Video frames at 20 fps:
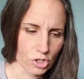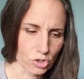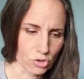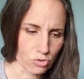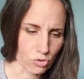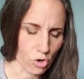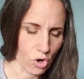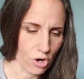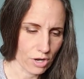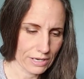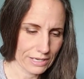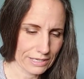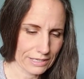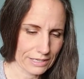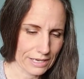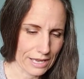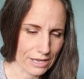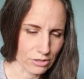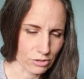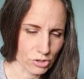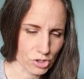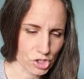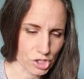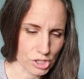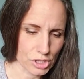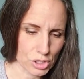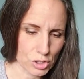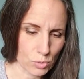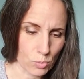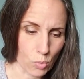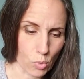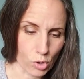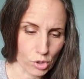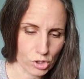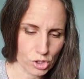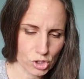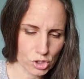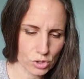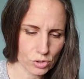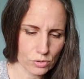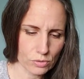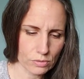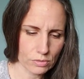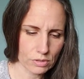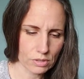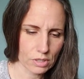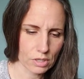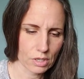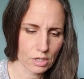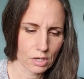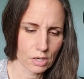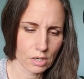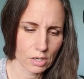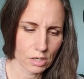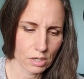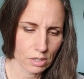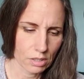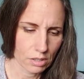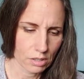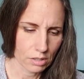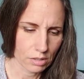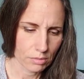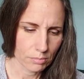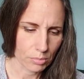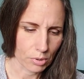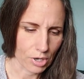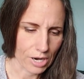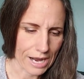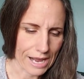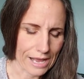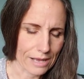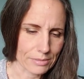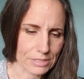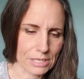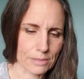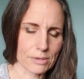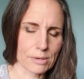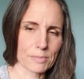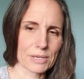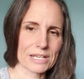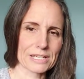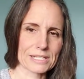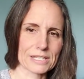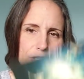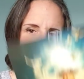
drawing energies towards you. Perhaps, I mean, because